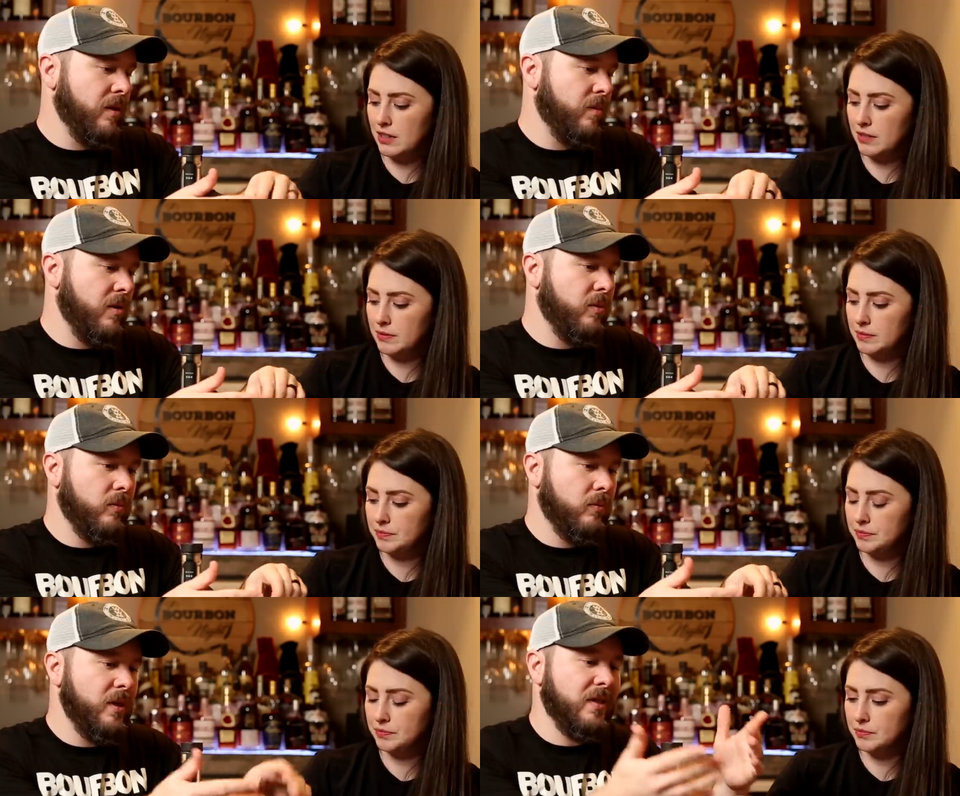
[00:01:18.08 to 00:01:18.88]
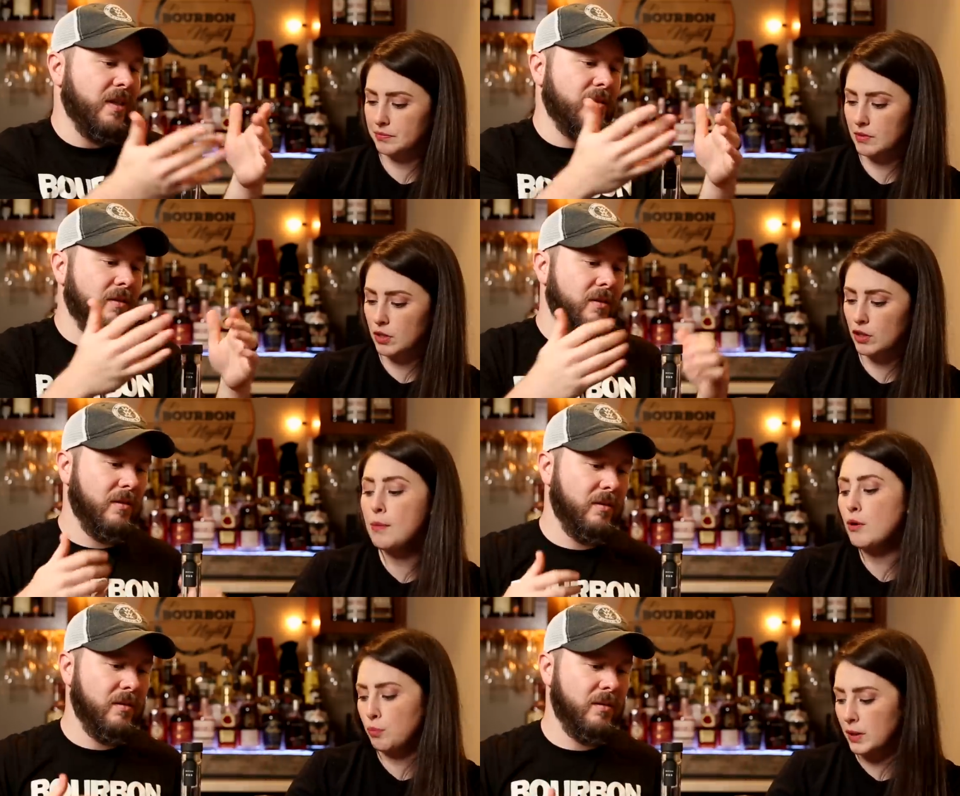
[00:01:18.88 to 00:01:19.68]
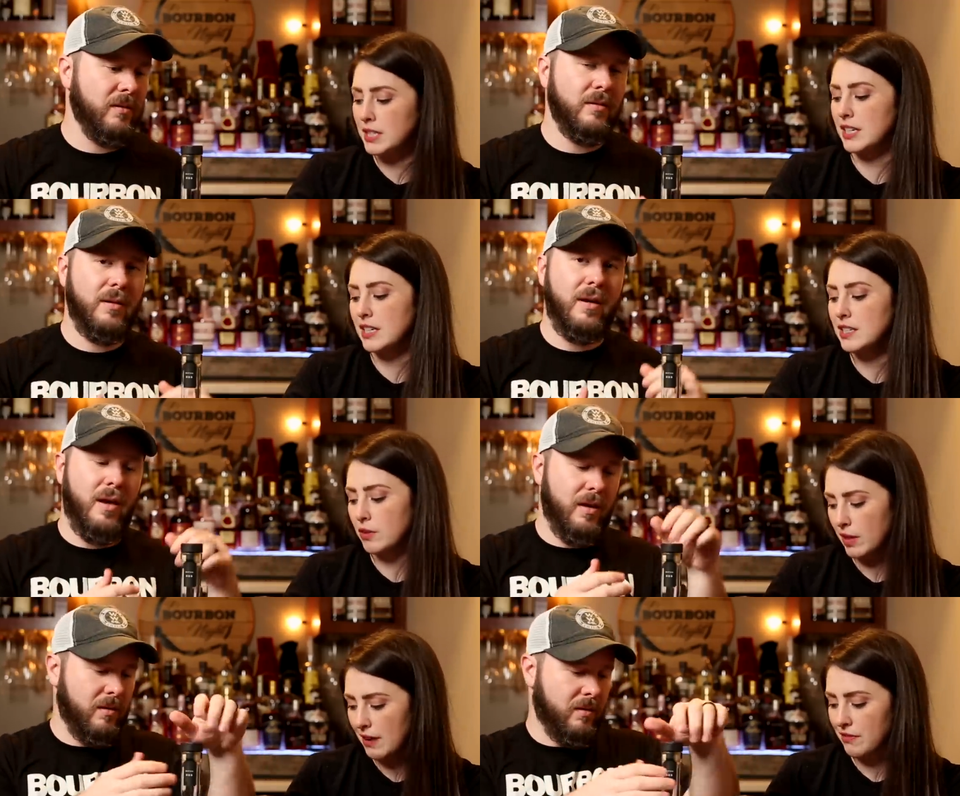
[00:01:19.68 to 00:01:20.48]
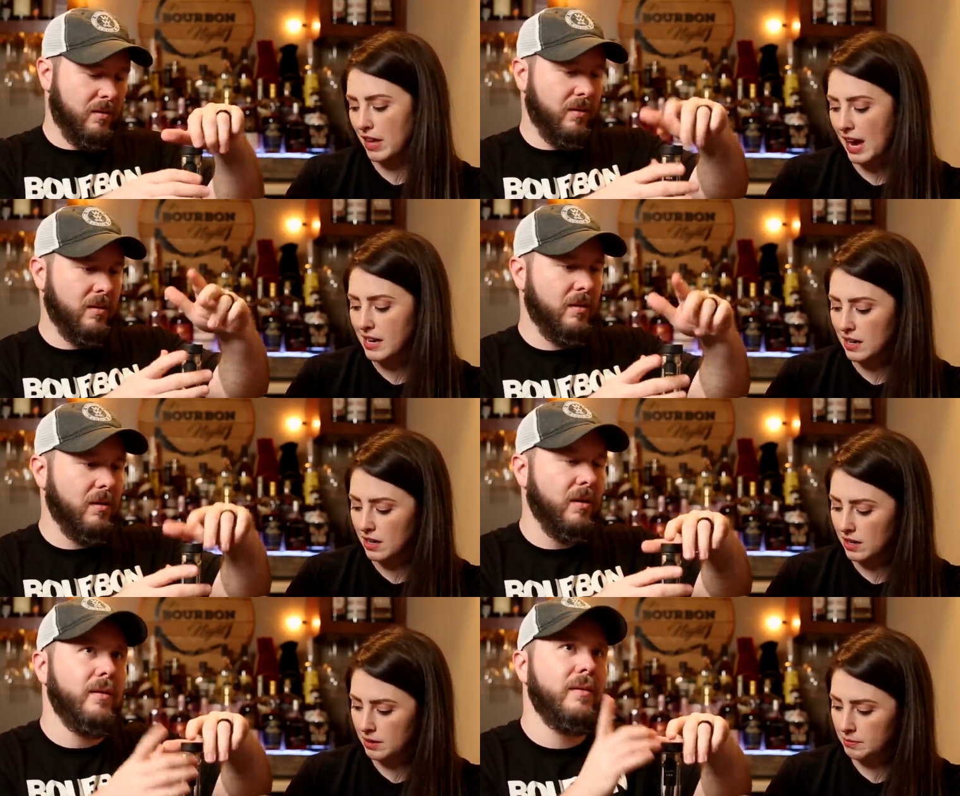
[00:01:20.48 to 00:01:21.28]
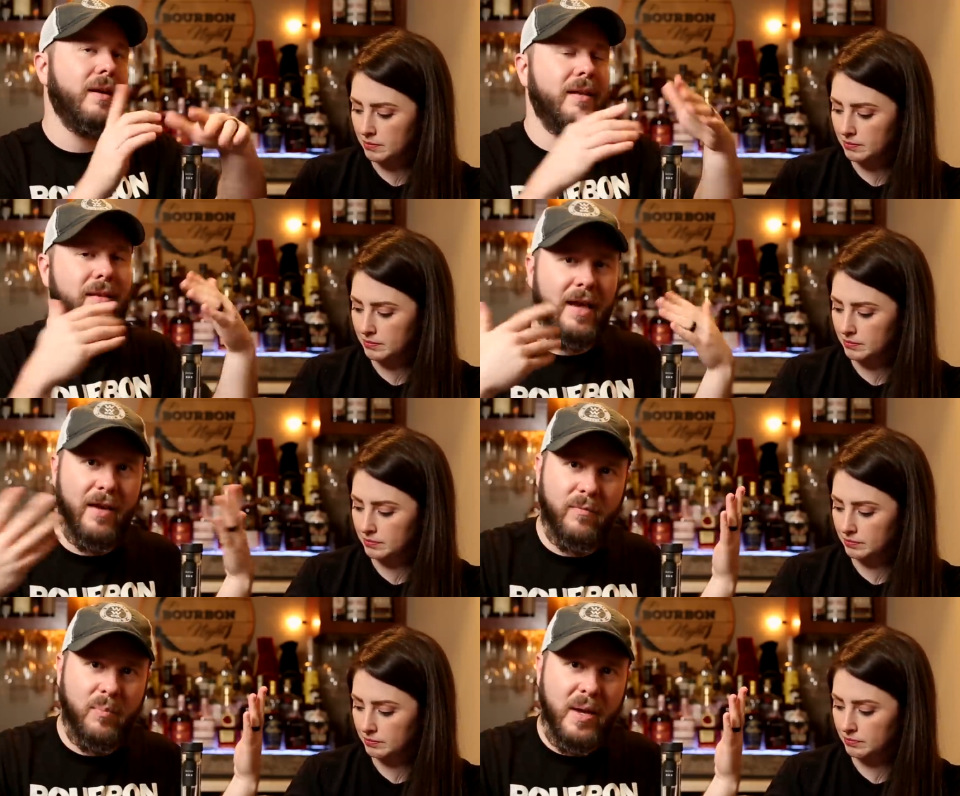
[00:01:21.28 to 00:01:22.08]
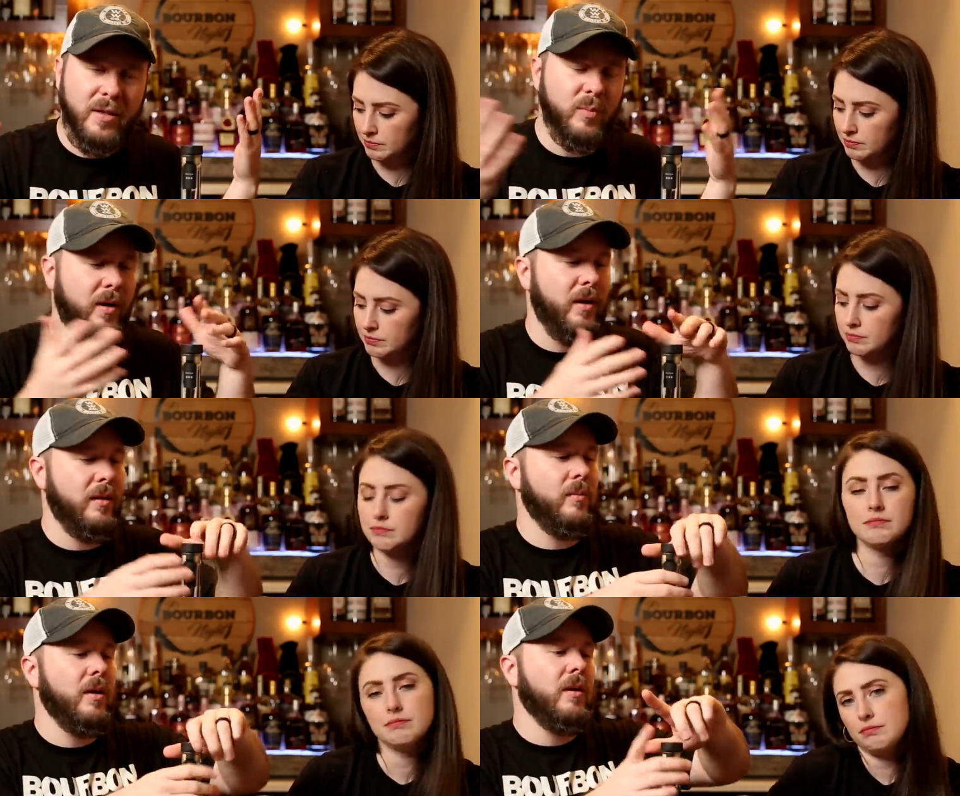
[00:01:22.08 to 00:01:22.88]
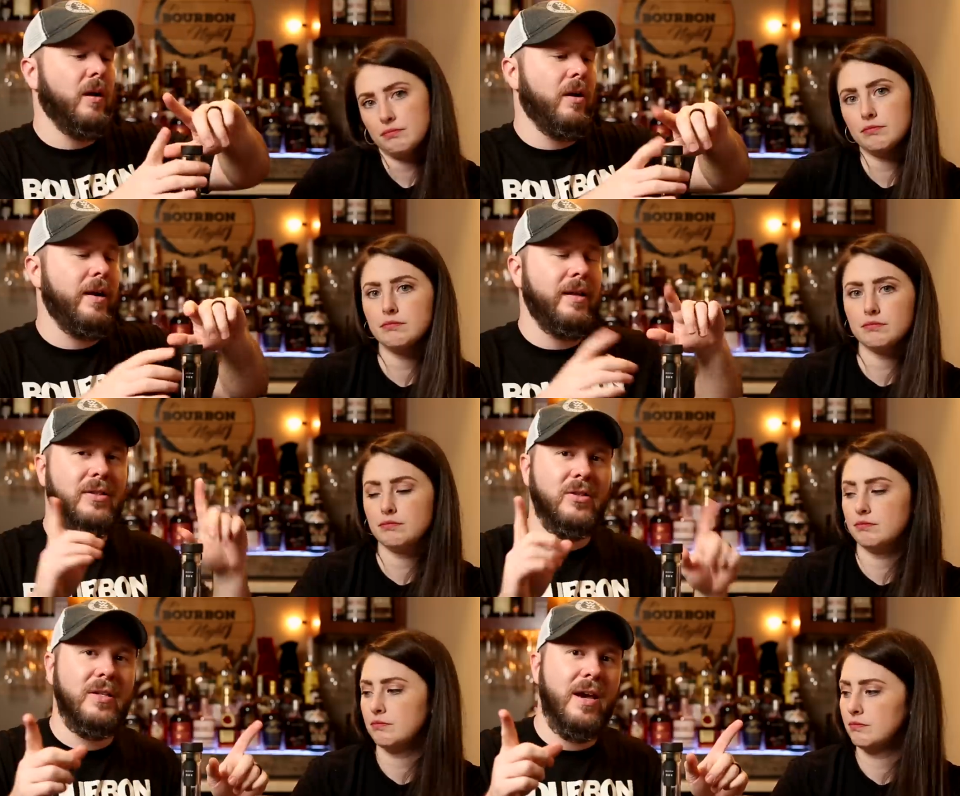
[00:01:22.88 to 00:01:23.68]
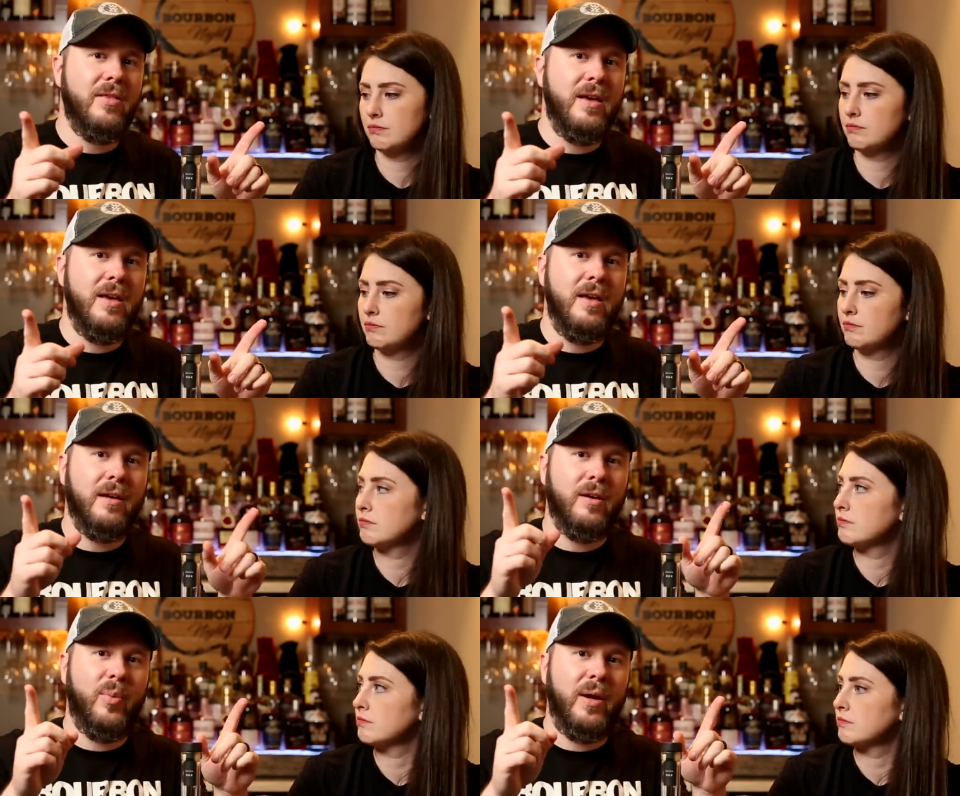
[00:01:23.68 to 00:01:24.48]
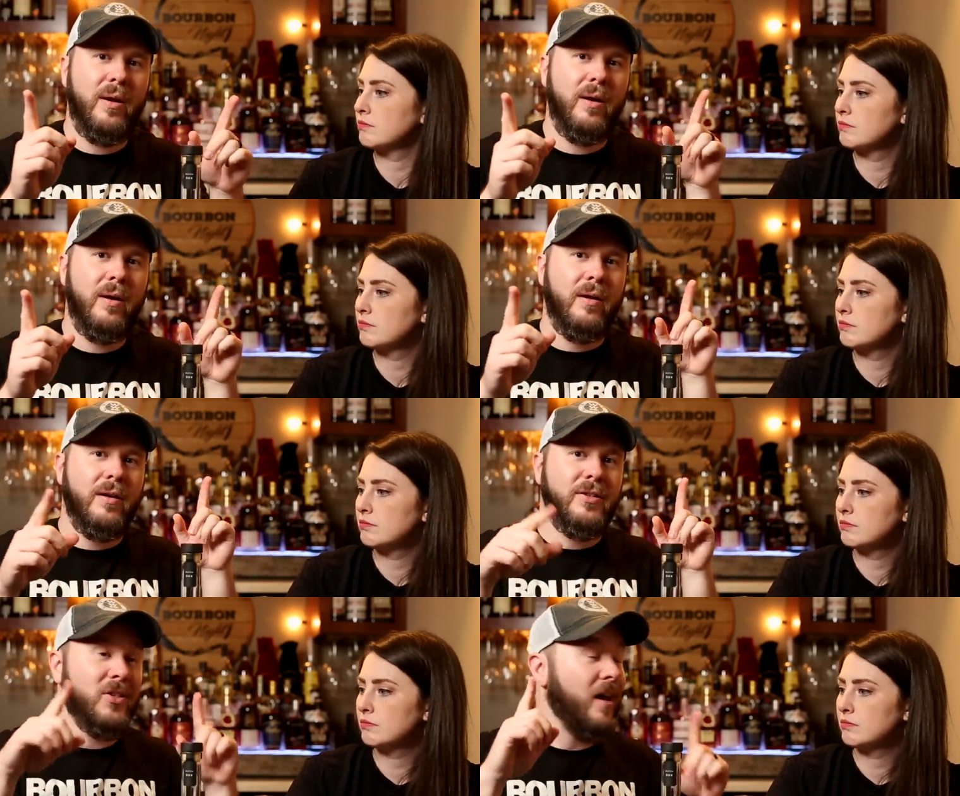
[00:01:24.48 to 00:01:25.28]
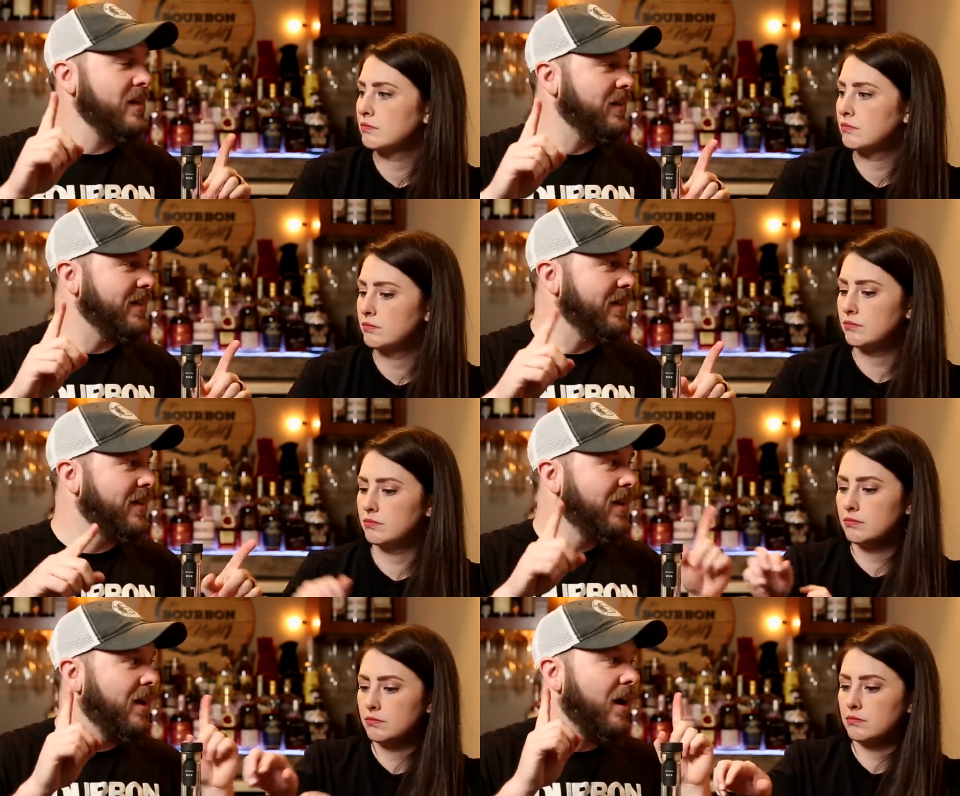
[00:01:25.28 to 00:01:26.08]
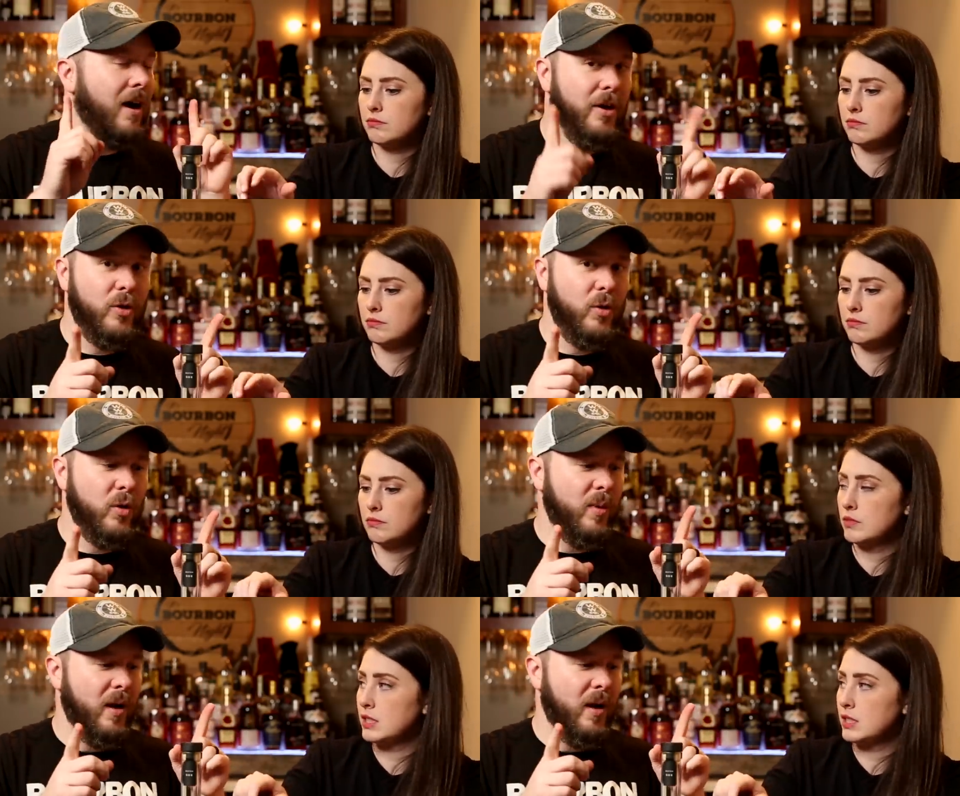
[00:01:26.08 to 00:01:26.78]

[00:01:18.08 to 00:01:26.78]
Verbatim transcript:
Speaker 1: And they're both whiskeys. They're
Speaker 2: both whiskeys, yeah. so they have that. All um, right.
Speaker 1: And they have bands behind them. All right, let's see how they compare sonically on a cork